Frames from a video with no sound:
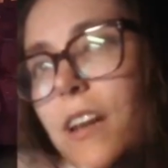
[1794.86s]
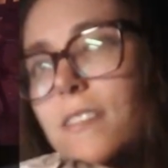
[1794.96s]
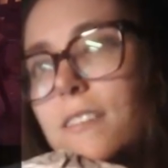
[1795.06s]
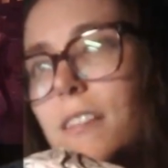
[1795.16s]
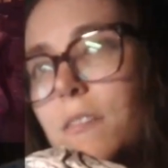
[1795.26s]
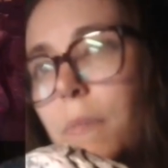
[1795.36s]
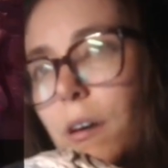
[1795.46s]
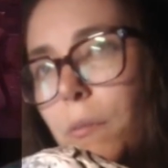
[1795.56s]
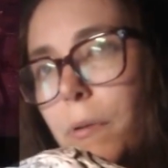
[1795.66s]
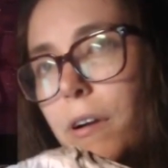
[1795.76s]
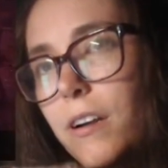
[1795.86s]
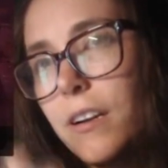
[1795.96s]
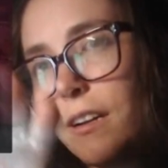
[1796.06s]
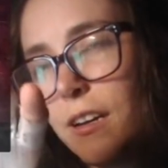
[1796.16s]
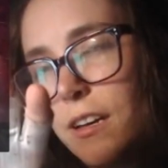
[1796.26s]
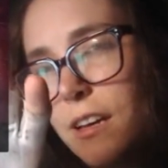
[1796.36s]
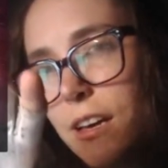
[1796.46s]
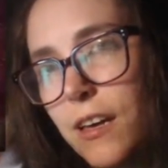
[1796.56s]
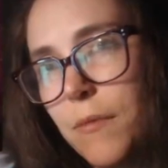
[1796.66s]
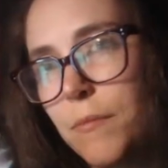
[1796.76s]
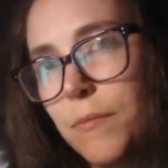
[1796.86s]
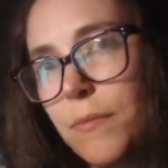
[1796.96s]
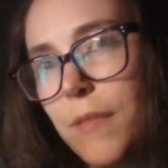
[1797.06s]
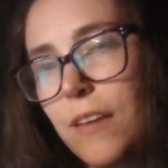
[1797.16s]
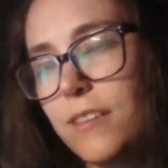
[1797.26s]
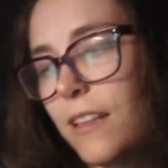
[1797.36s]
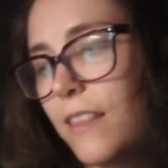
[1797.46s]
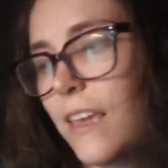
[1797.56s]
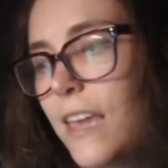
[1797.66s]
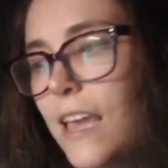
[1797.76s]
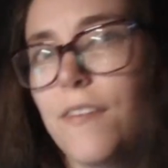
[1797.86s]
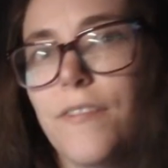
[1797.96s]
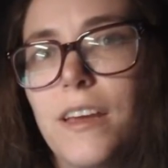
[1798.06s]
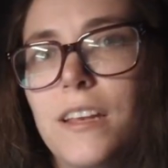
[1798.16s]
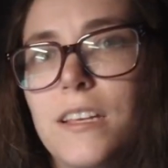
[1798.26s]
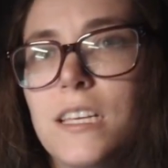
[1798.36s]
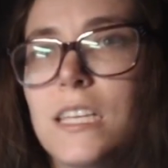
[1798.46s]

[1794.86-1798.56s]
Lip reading: right outside the milk bar outside the gate of it.